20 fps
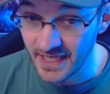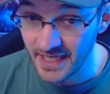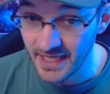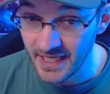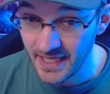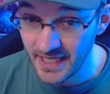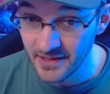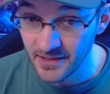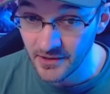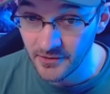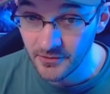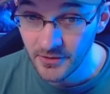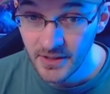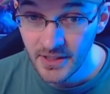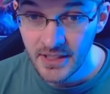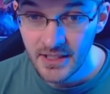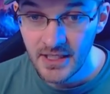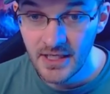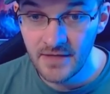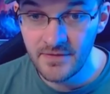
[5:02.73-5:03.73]
Halo.
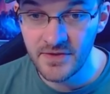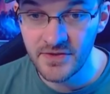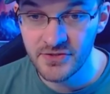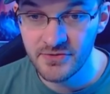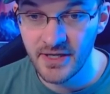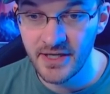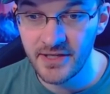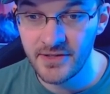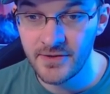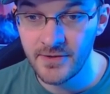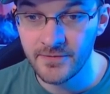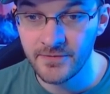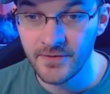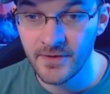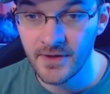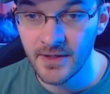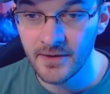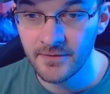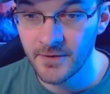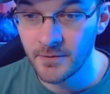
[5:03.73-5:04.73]
If you stray too
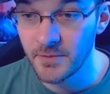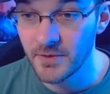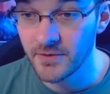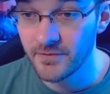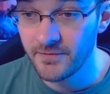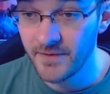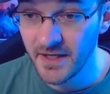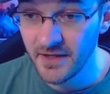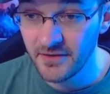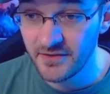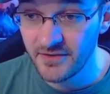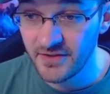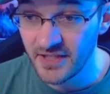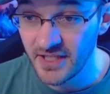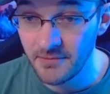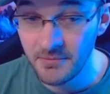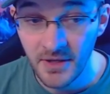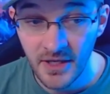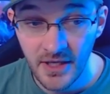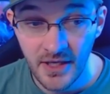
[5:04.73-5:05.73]
far from your fire
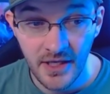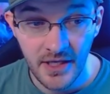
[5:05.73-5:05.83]
team,